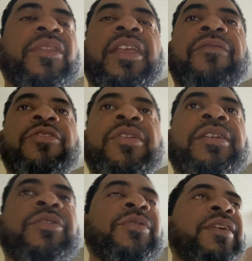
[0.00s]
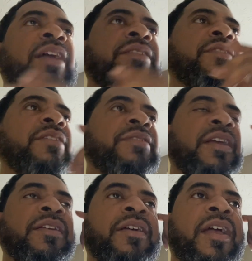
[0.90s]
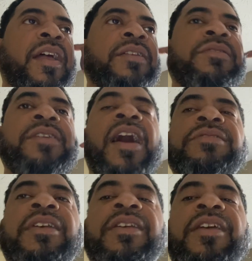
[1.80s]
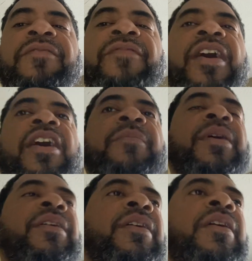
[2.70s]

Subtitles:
If you didn't create such a toxic environment,